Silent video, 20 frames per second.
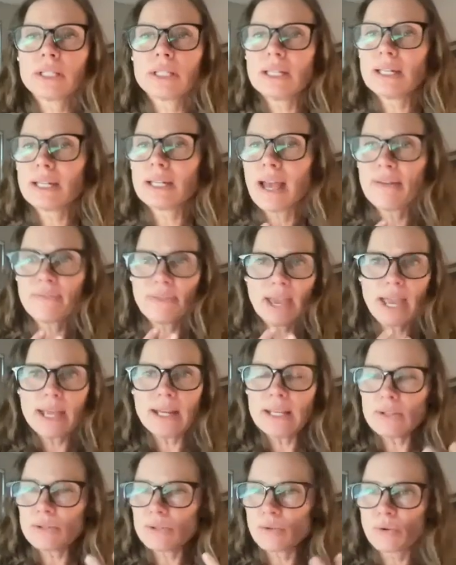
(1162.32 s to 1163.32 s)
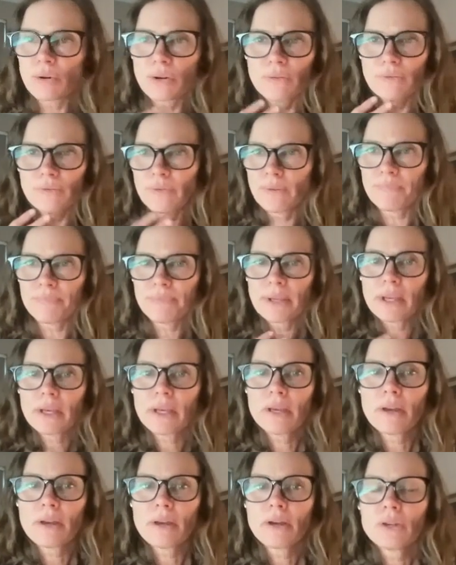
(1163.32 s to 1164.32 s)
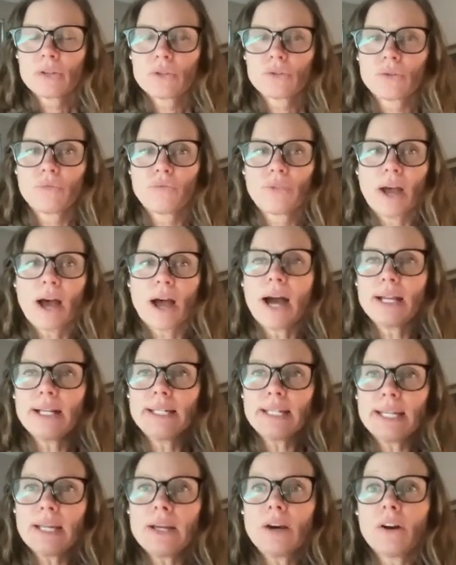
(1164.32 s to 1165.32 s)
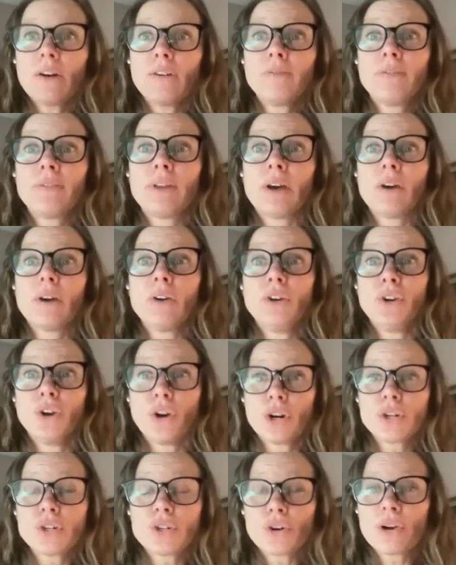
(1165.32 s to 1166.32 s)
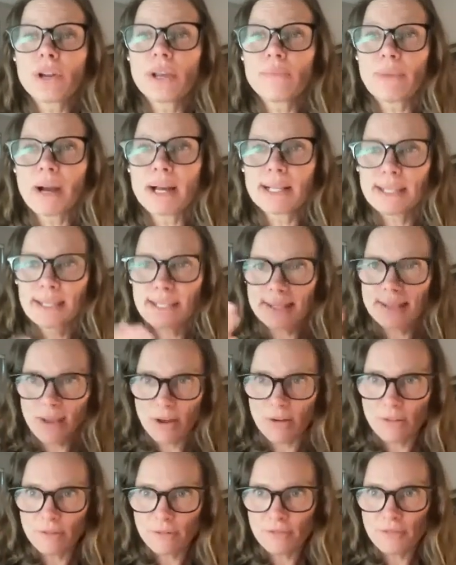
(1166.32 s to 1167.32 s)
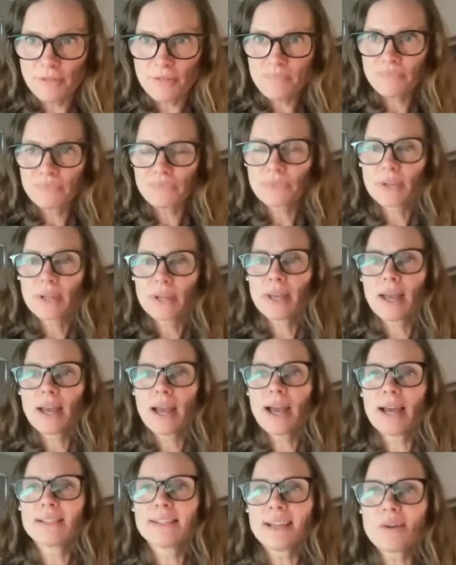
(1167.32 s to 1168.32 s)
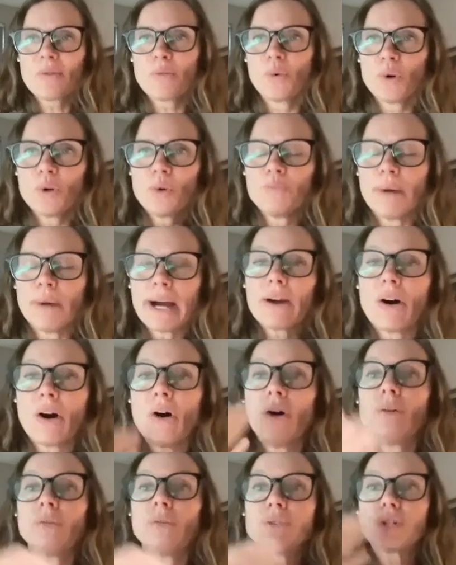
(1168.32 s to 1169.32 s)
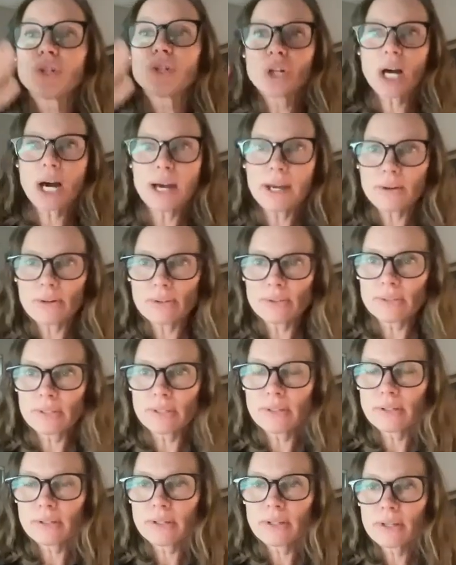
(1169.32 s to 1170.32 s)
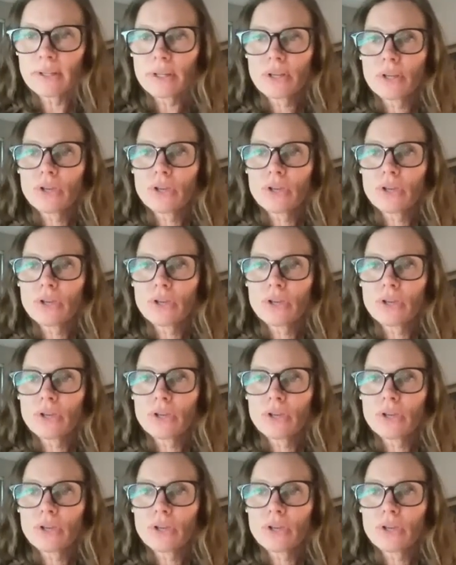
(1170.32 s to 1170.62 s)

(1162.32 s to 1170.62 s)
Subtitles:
I just didn't have any sort of, just the idea of nurturing myself as I would my own child